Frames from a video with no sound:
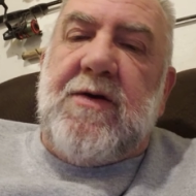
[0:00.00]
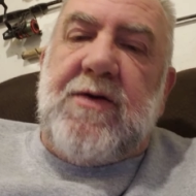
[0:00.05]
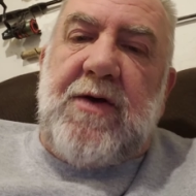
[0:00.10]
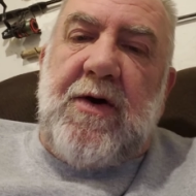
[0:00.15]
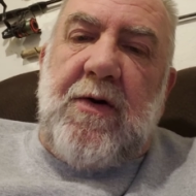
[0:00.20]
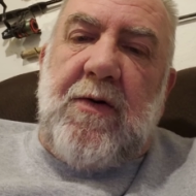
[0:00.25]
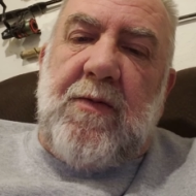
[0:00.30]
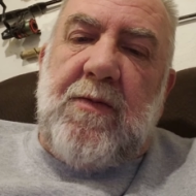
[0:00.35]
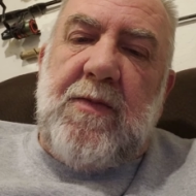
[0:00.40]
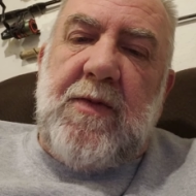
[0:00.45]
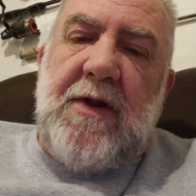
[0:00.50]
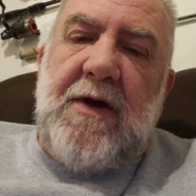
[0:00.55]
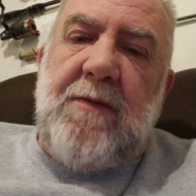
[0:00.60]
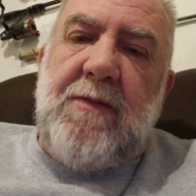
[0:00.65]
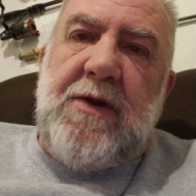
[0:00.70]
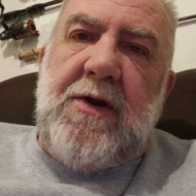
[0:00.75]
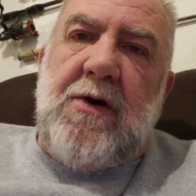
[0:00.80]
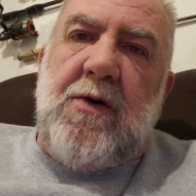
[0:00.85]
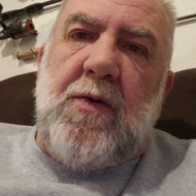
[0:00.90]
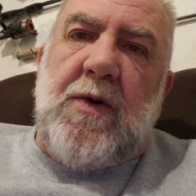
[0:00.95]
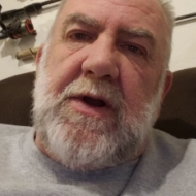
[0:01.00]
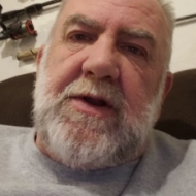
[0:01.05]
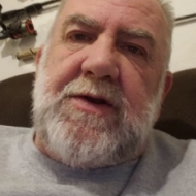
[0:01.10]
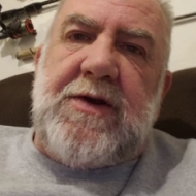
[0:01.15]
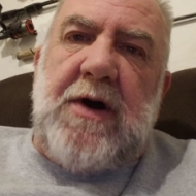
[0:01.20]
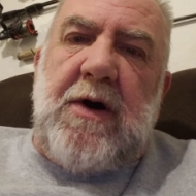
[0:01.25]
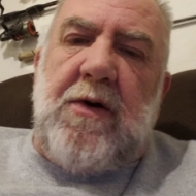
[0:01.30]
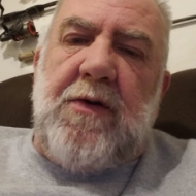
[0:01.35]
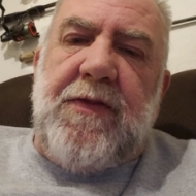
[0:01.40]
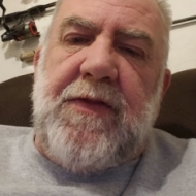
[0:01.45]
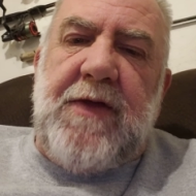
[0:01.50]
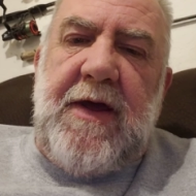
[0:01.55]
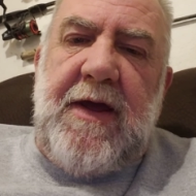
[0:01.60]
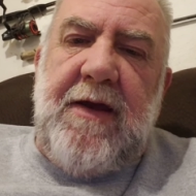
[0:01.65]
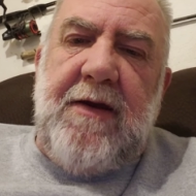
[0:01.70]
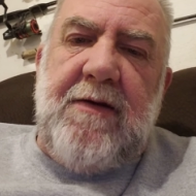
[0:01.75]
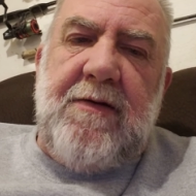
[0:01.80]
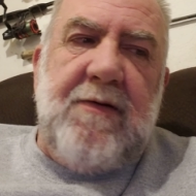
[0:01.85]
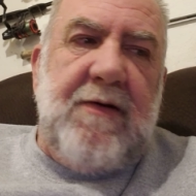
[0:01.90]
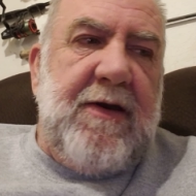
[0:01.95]
So, let me know what y'all
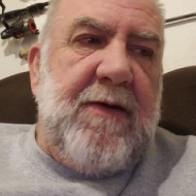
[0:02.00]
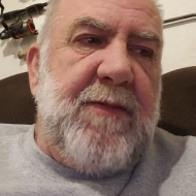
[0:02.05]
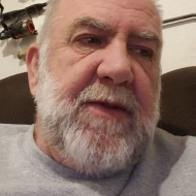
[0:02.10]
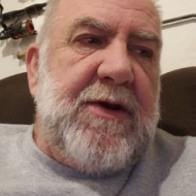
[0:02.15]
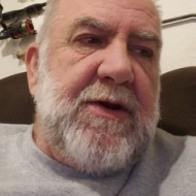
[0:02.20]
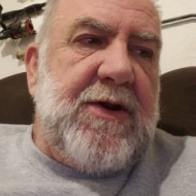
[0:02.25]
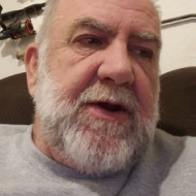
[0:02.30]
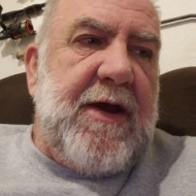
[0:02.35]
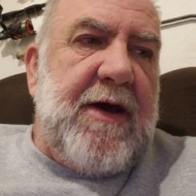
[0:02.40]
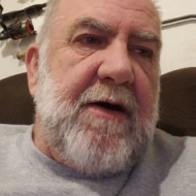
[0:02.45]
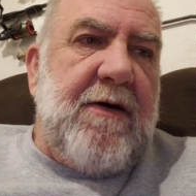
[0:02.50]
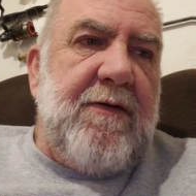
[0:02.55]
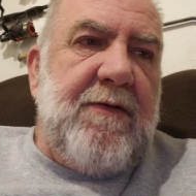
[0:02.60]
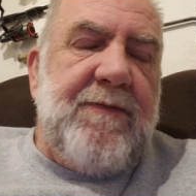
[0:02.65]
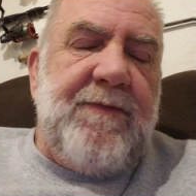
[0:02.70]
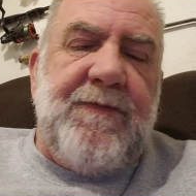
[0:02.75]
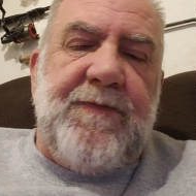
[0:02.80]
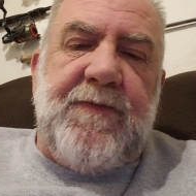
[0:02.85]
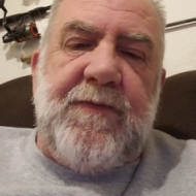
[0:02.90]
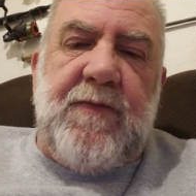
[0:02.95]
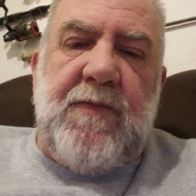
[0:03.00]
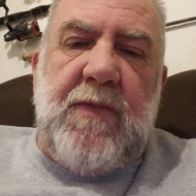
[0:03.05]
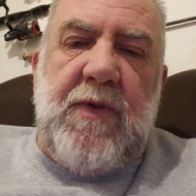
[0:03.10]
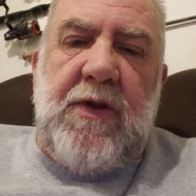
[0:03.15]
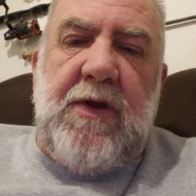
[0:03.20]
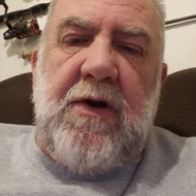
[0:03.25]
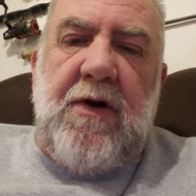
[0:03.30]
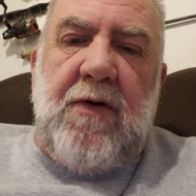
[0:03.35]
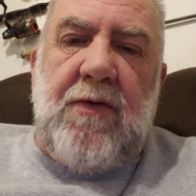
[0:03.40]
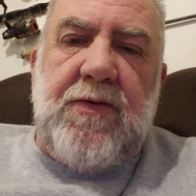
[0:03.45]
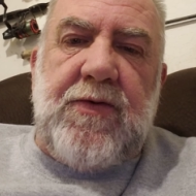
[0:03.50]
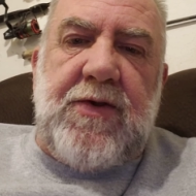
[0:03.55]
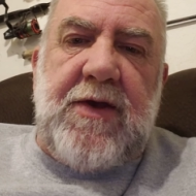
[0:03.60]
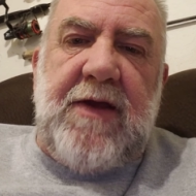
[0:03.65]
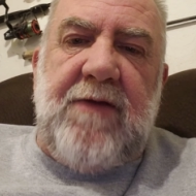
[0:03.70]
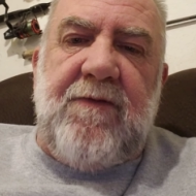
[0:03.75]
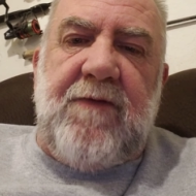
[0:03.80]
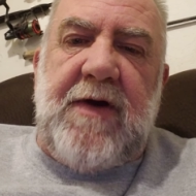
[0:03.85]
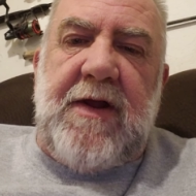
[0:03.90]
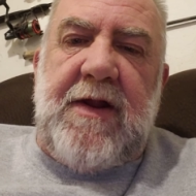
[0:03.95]
think. Give me a shout. Y'all
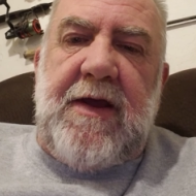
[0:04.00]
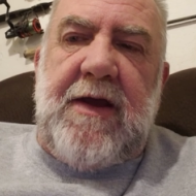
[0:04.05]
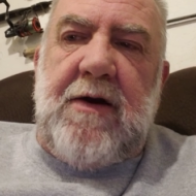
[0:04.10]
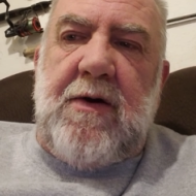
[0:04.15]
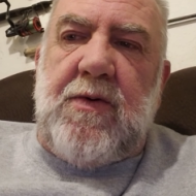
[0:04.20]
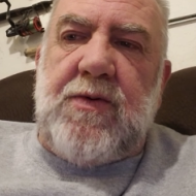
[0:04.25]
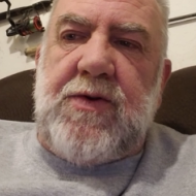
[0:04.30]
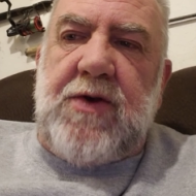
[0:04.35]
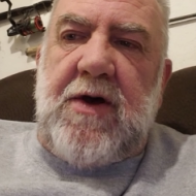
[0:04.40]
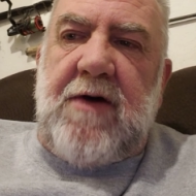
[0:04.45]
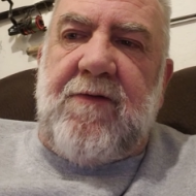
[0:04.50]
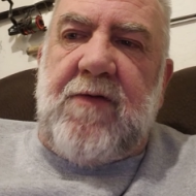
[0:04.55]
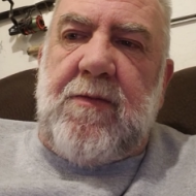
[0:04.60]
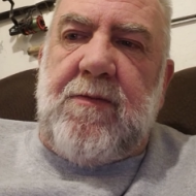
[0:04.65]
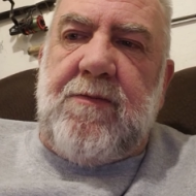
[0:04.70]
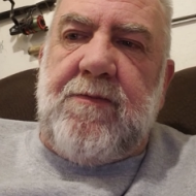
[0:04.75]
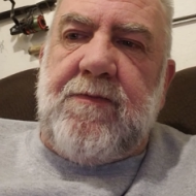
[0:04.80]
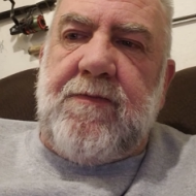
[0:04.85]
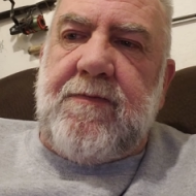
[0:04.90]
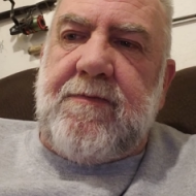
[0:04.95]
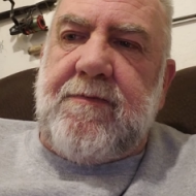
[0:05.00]
seen videos of them.